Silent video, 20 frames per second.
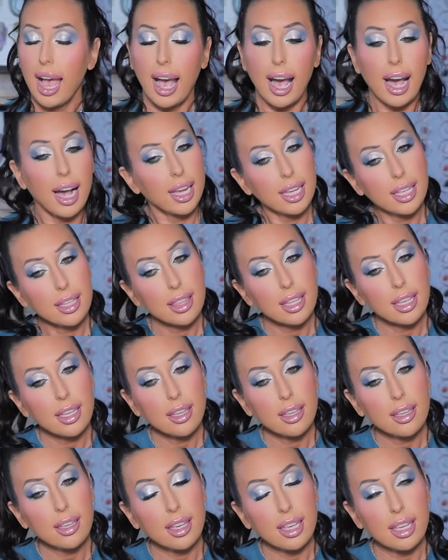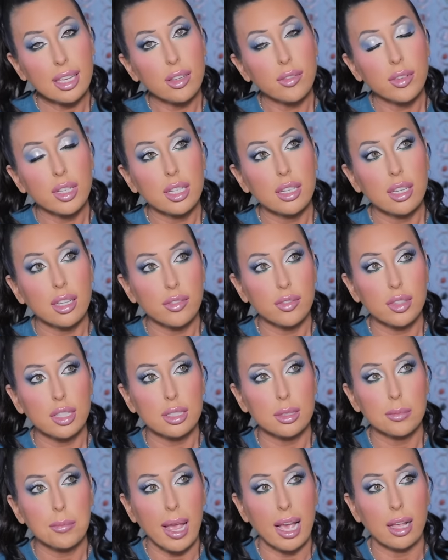I think even if
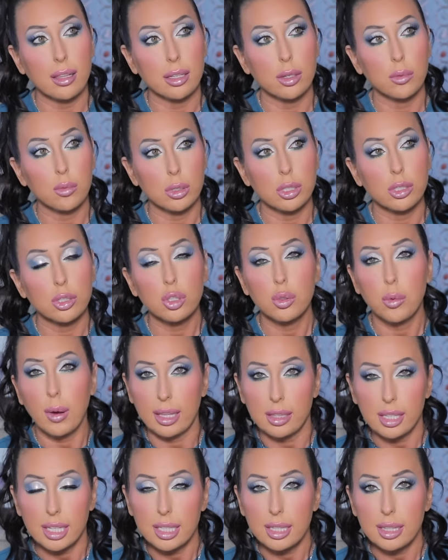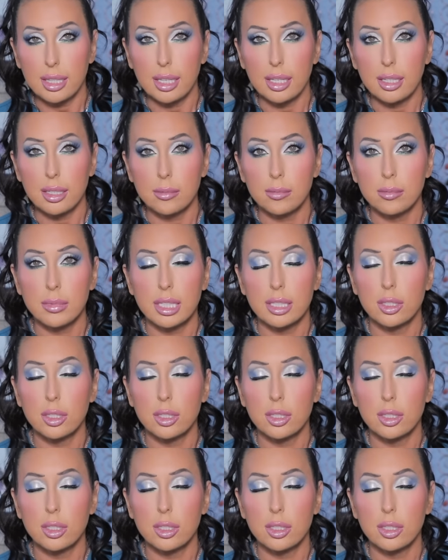this palette weren't Twilight themed,